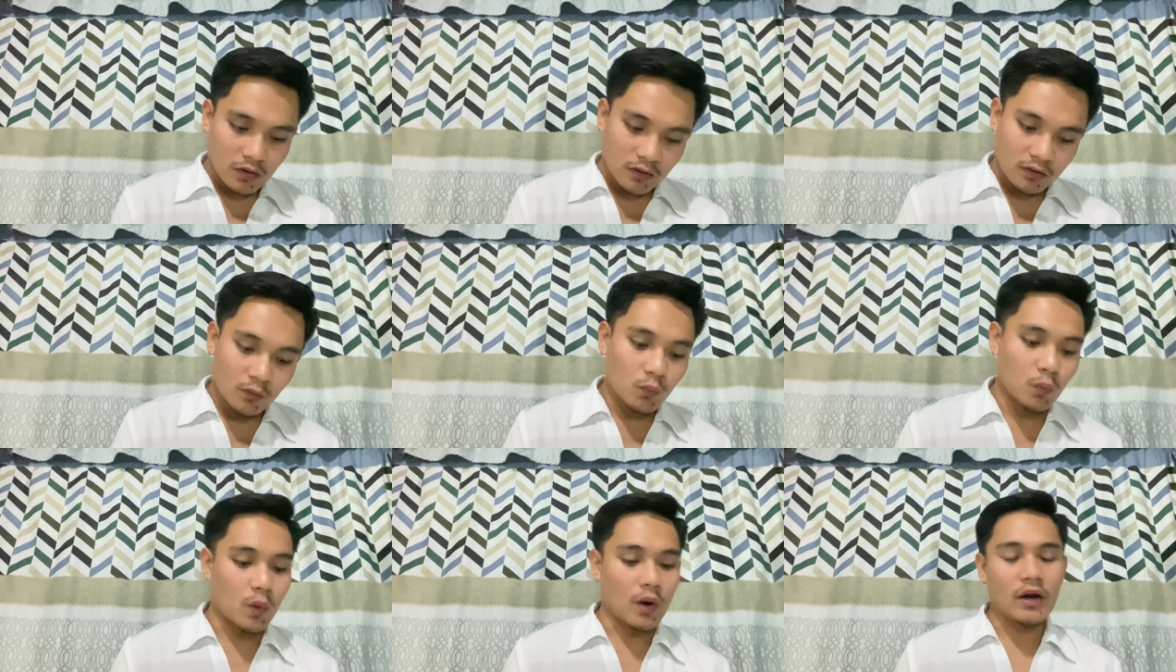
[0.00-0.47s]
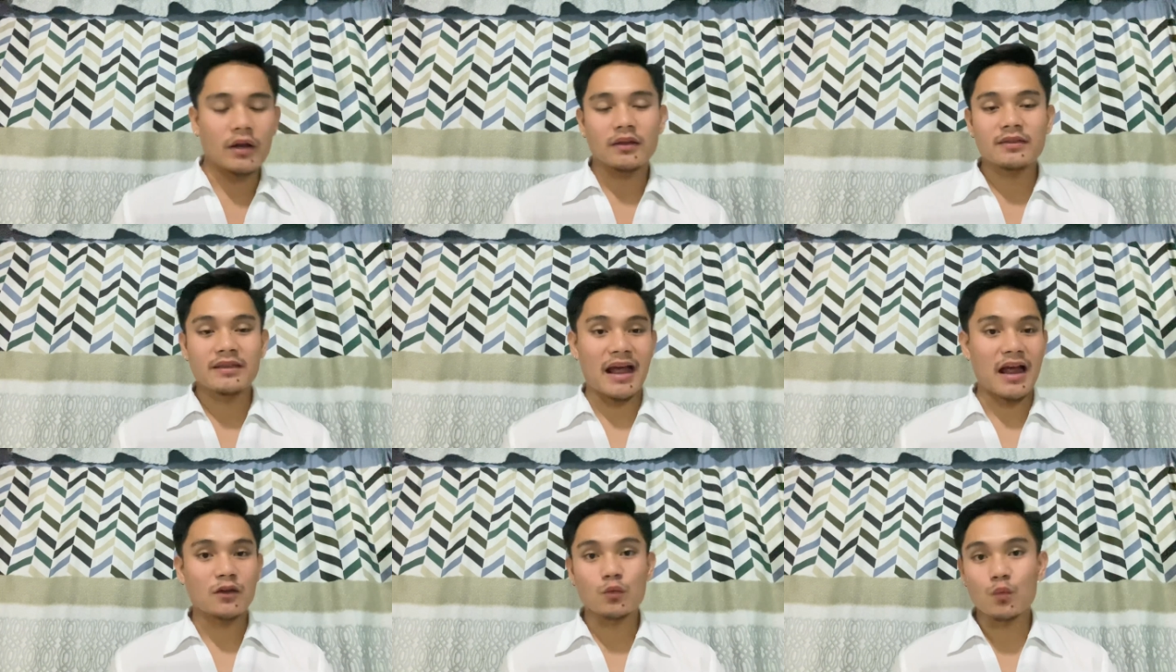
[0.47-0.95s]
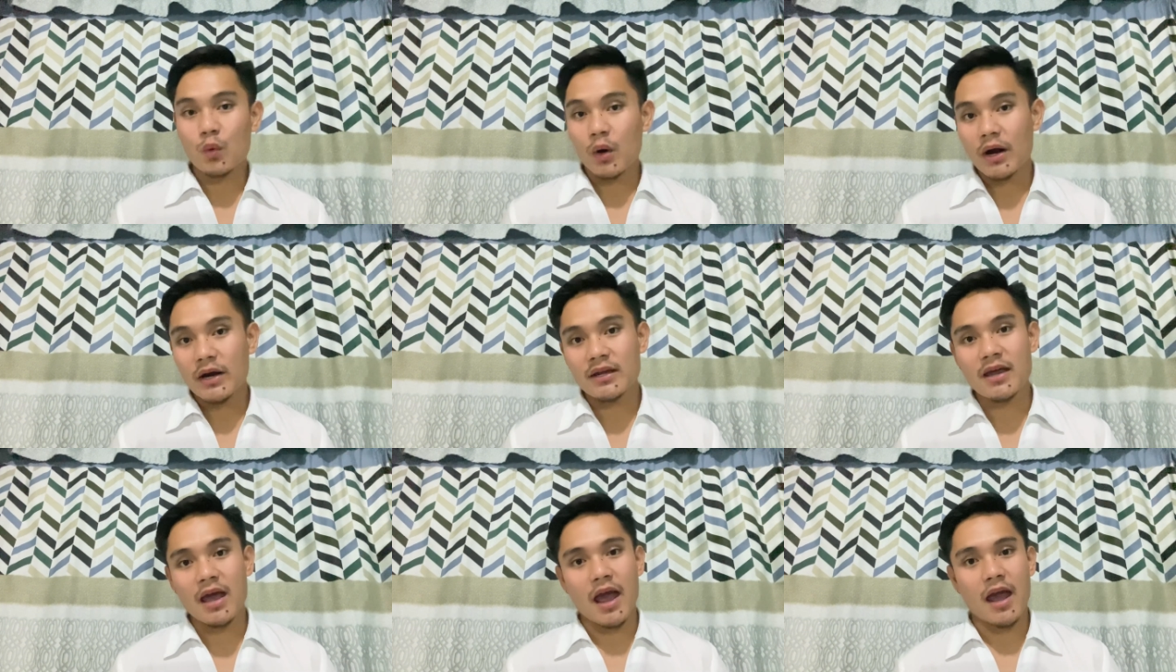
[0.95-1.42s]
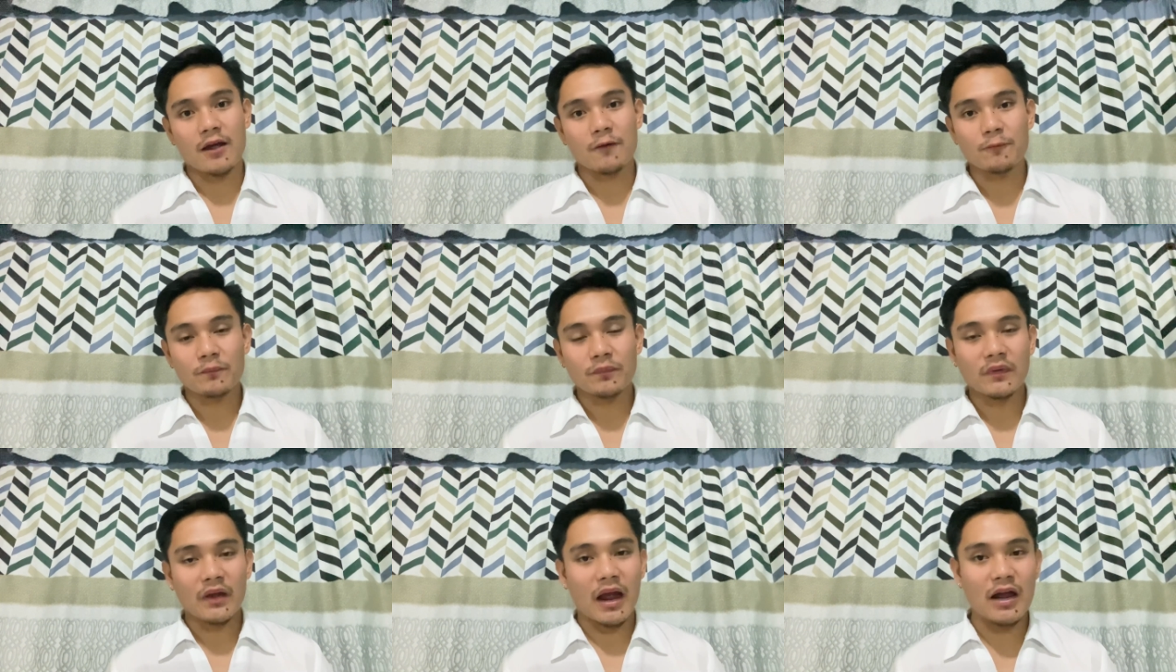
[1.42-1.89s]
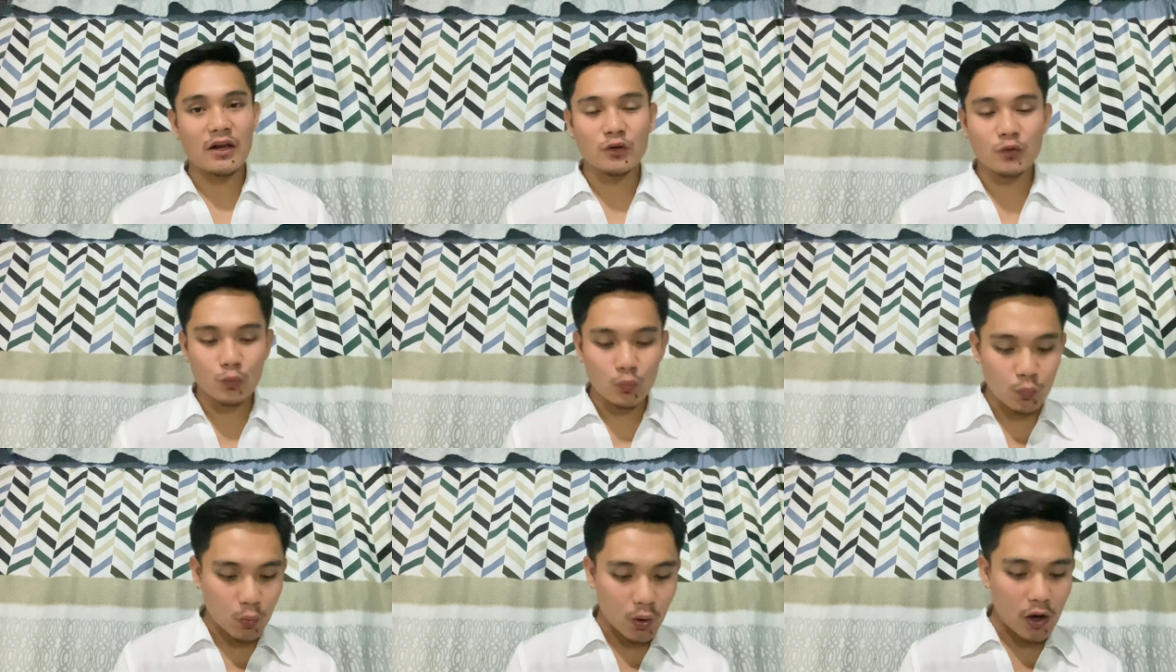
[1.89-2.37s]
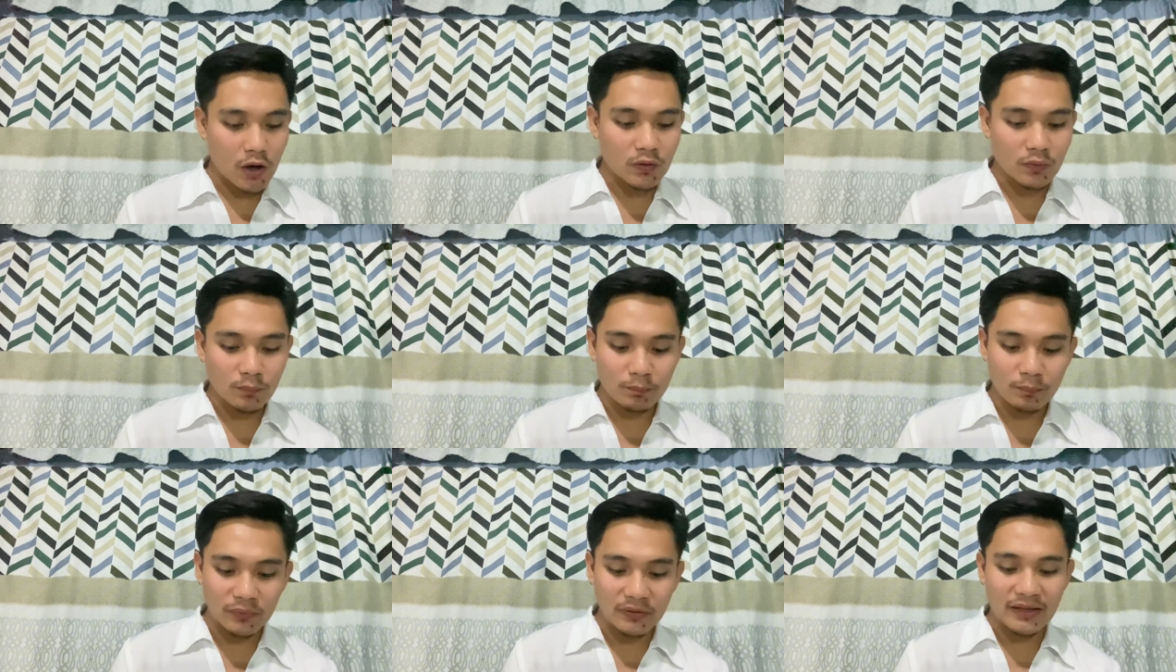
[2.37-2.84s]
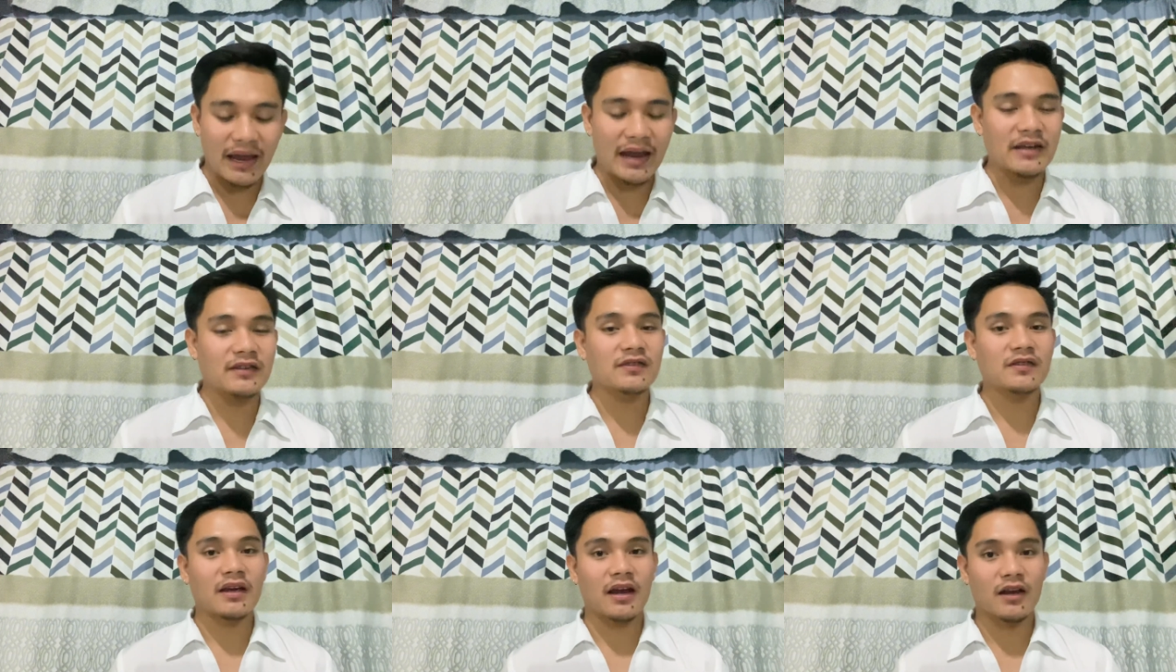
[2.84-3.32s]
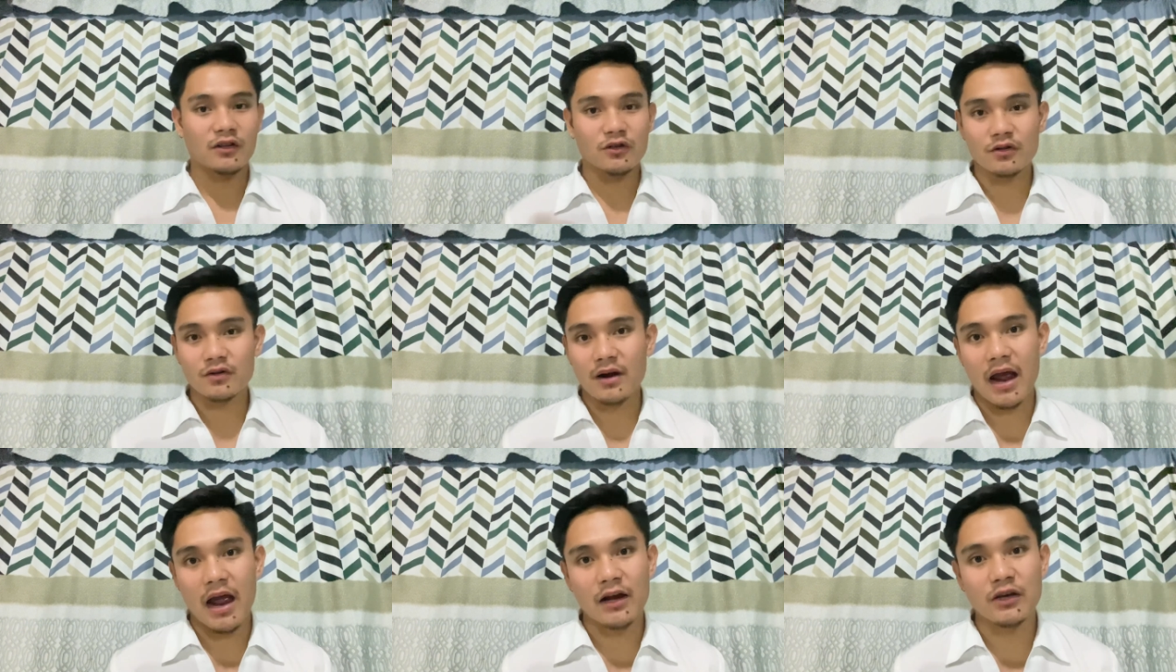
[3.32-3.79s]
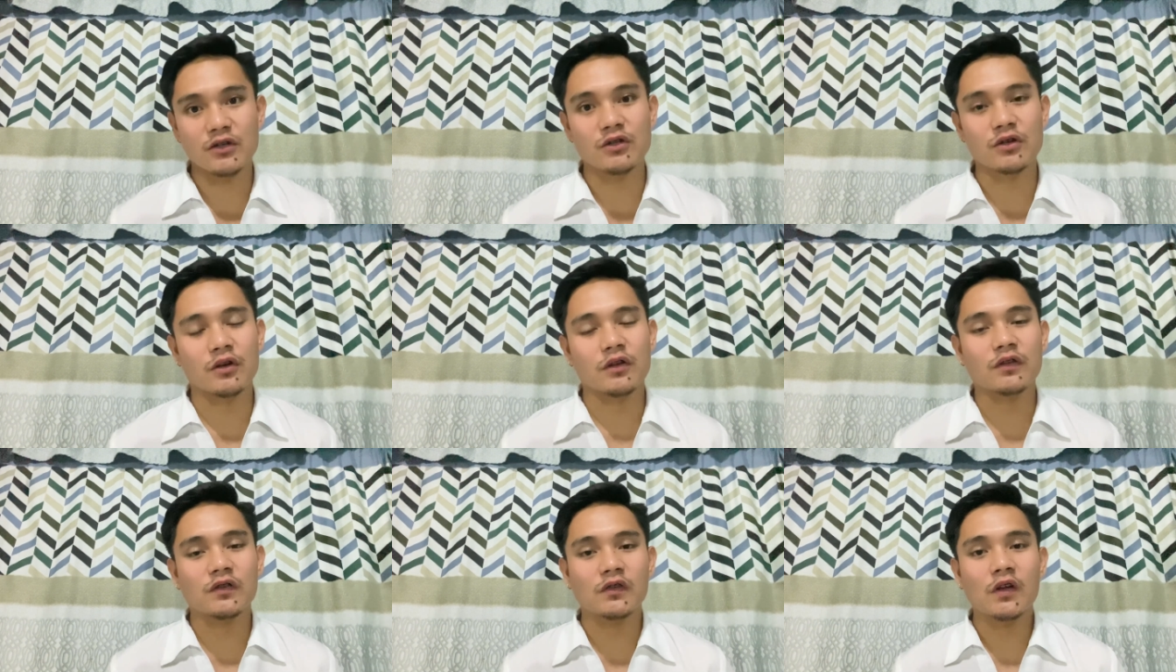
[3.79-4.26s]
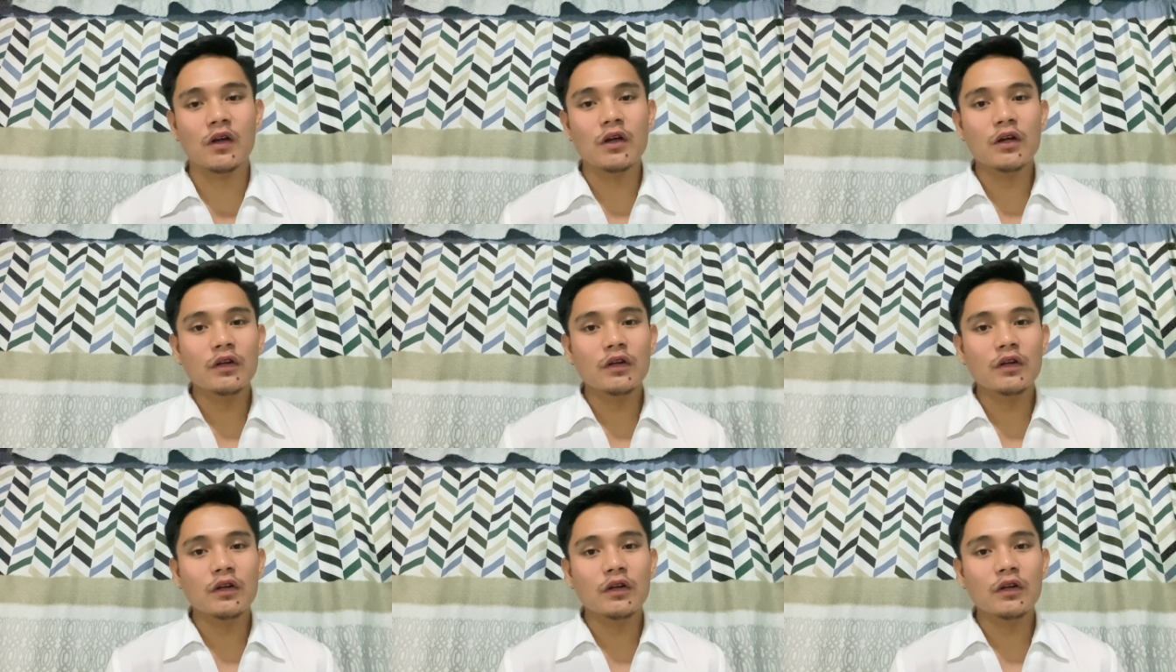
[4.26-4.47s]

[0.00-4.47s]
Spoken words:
work networking, and workplace interactions.